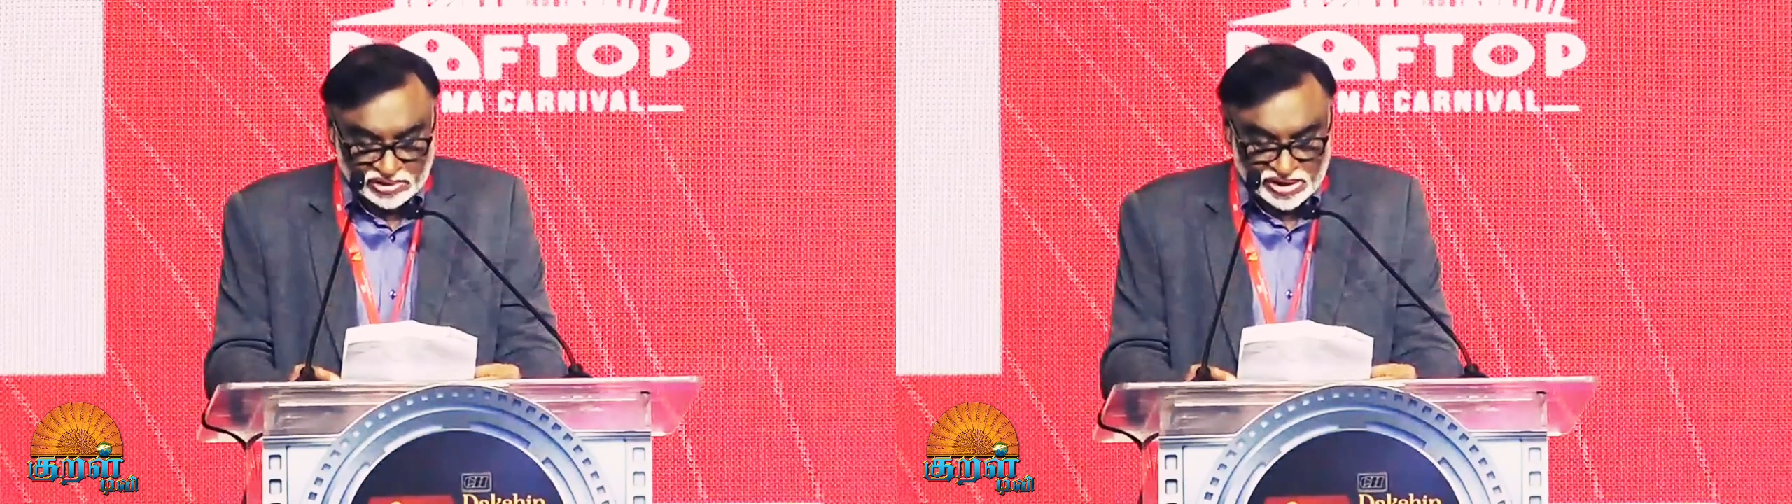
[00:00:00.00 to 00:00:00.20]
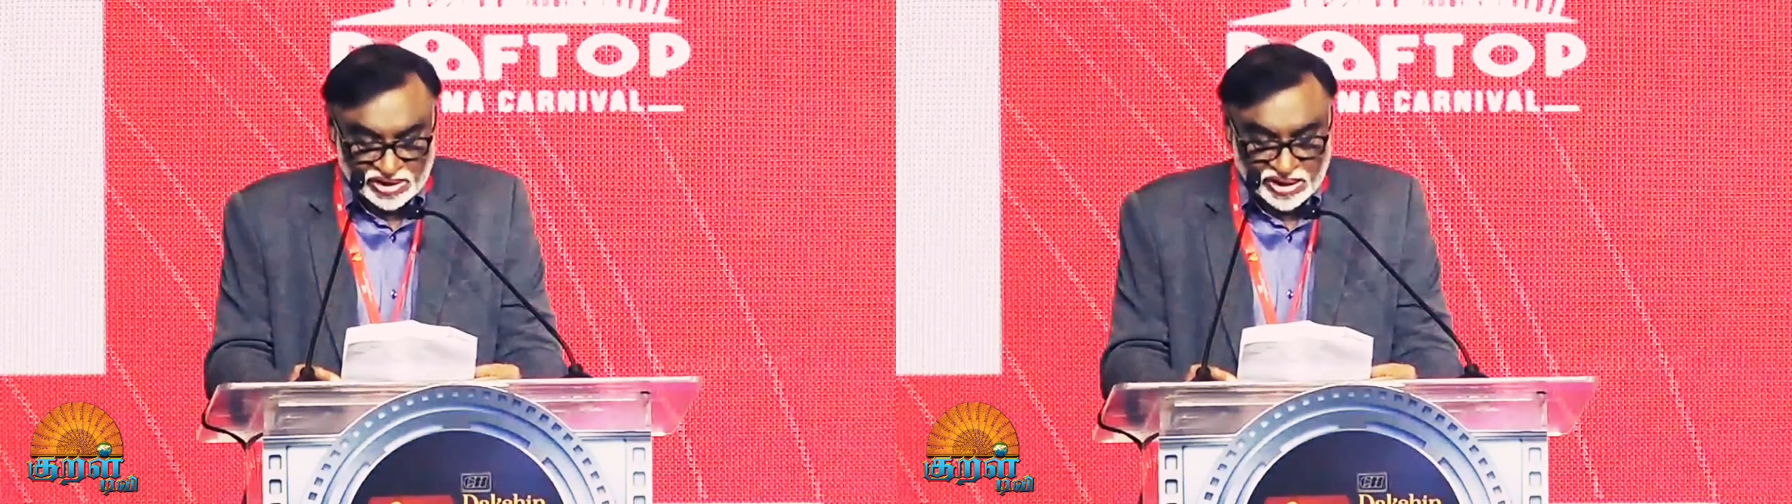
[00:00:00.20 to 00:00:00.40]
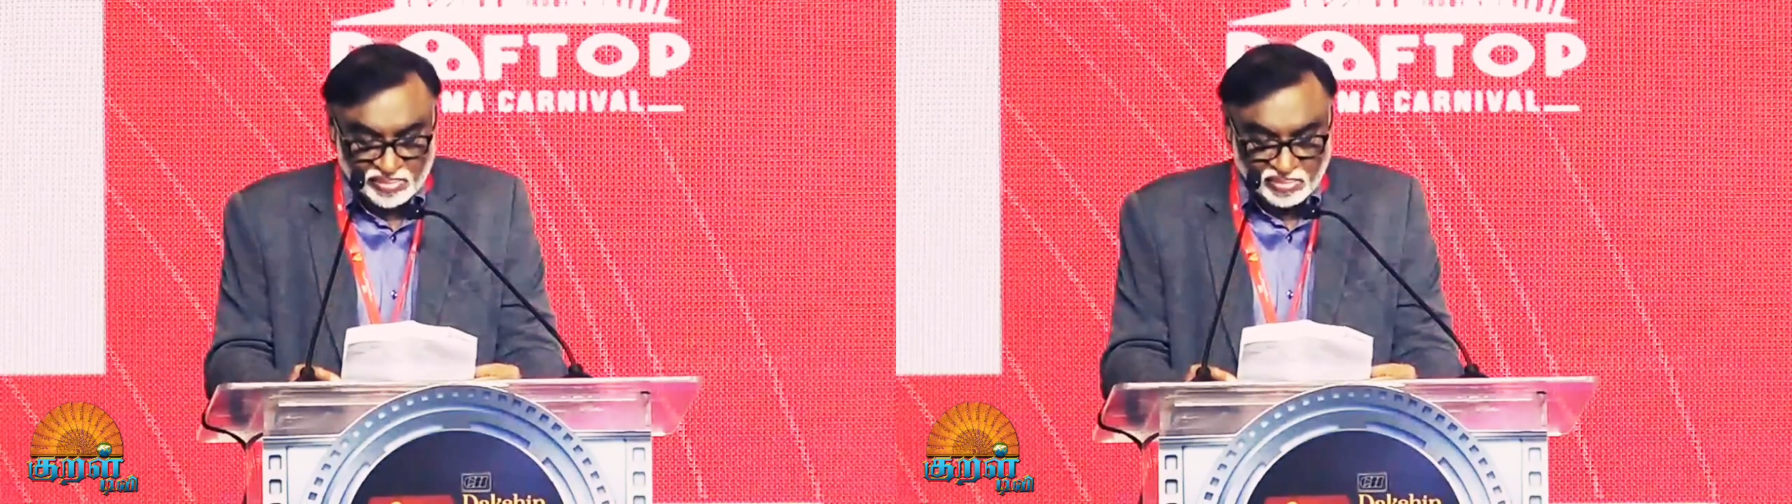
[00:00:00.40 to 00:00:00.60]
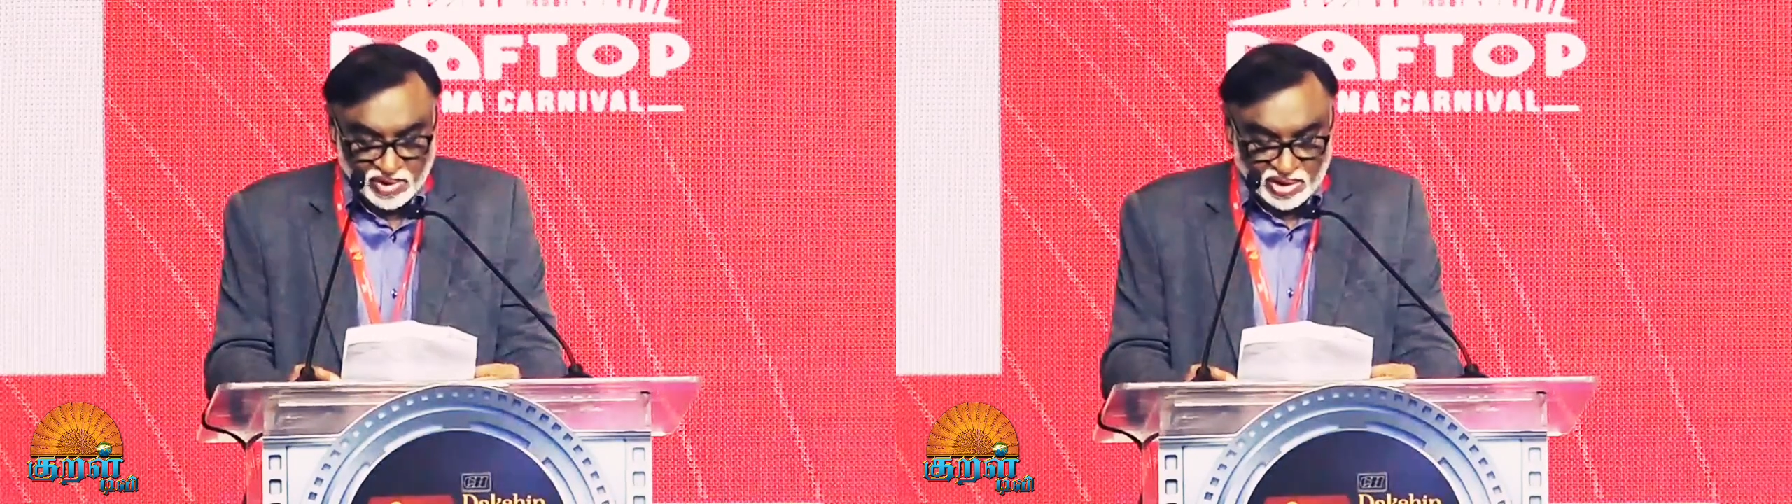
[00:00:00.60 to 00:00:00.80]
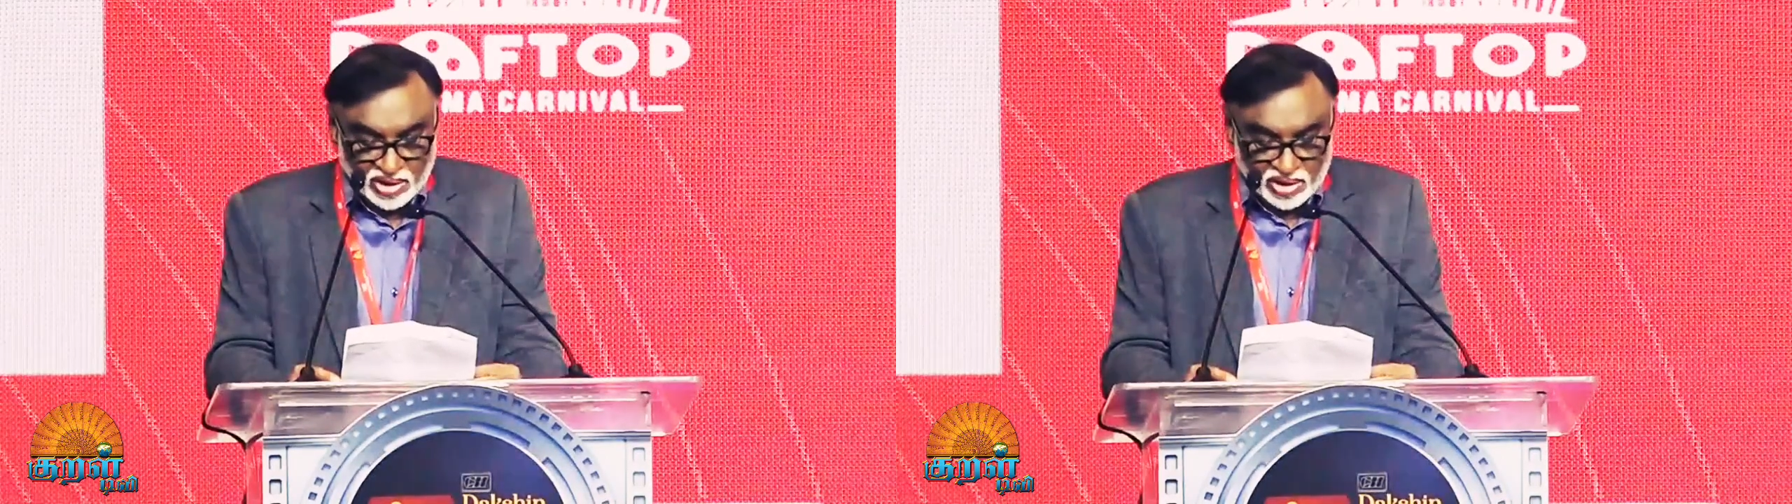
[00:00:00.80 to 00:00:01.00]
The theme
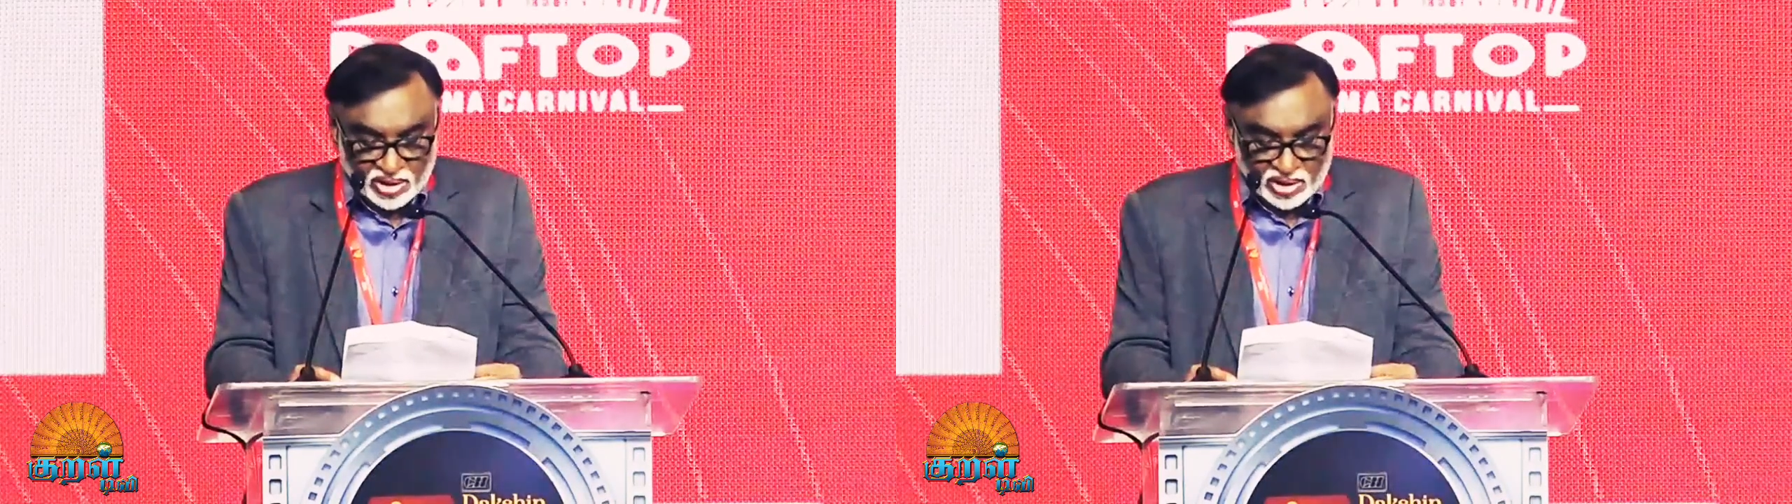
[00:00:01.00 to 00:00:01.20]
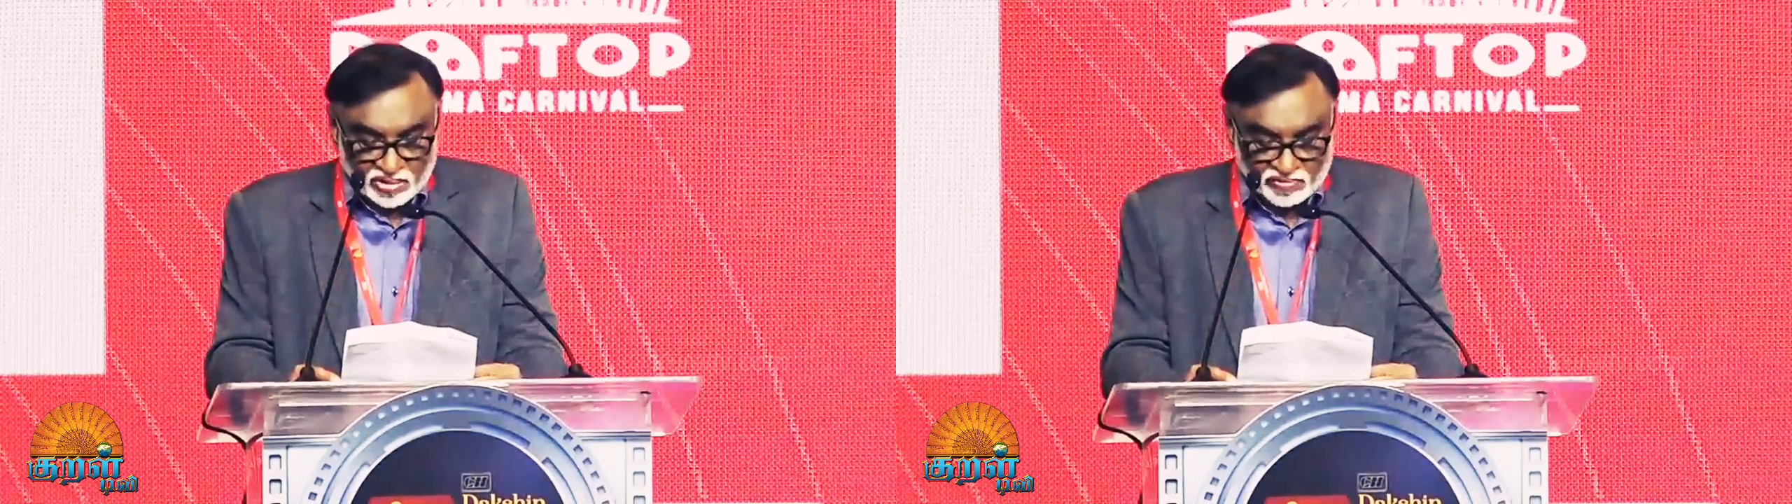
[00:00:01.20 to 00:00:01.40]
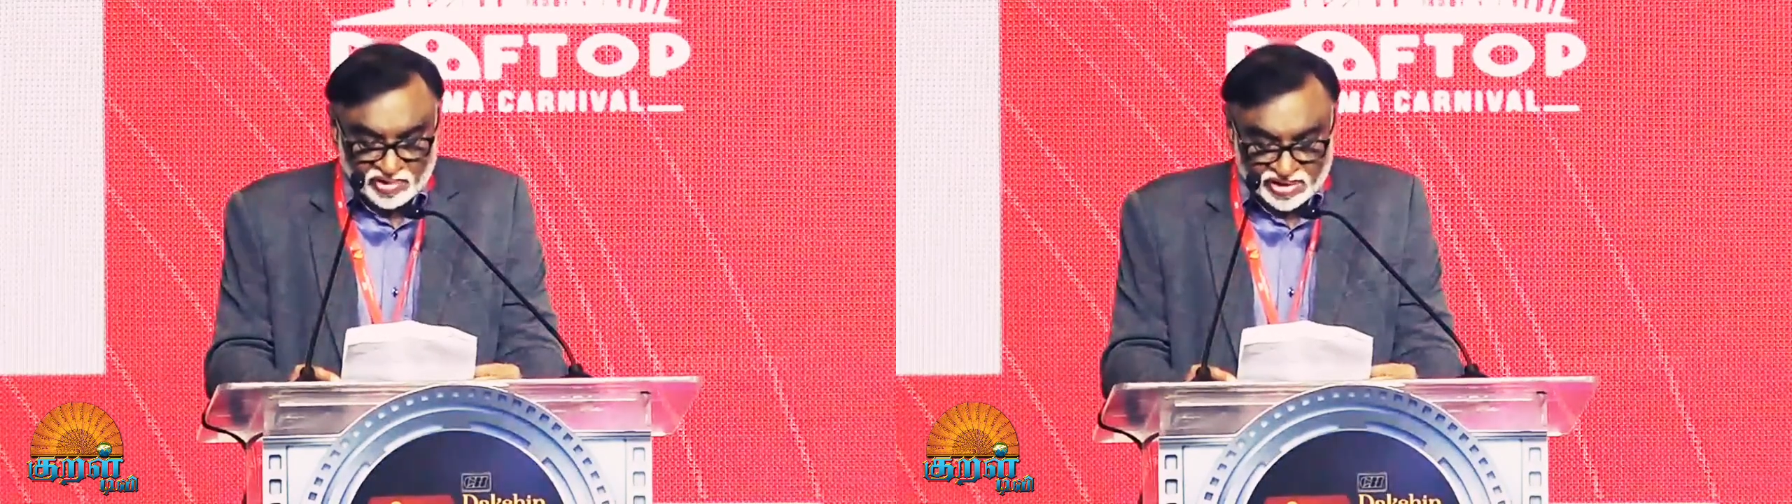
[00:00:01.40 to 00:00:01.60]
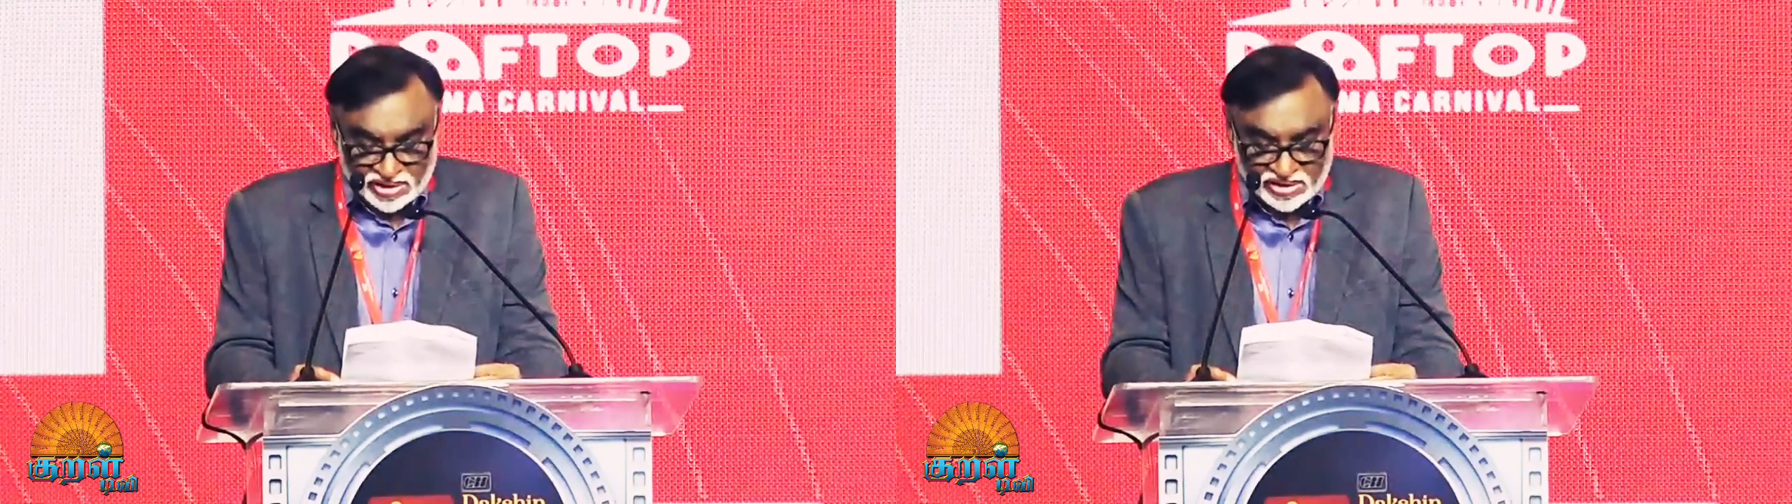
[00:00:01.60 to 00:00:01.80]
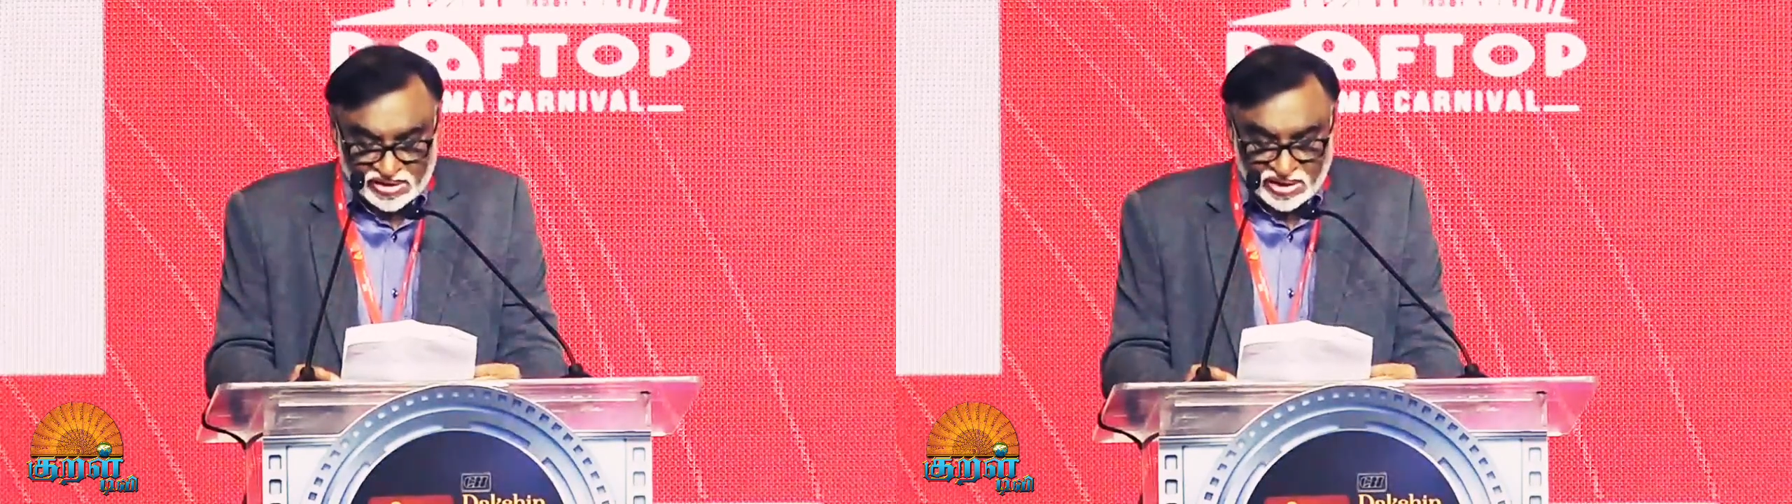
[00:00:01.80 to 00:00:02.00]
for this